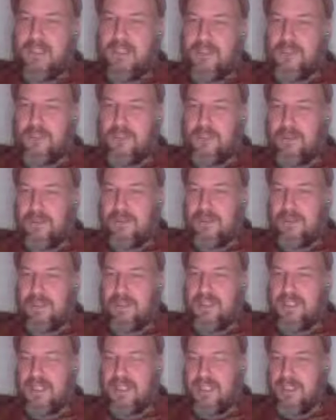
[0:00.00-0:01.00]
So
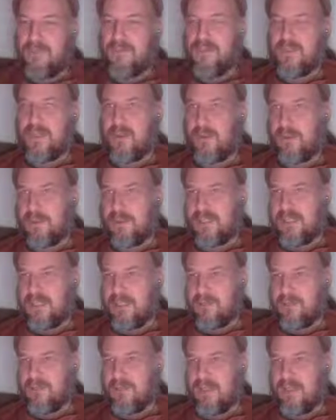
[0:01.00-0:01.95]
an if and only if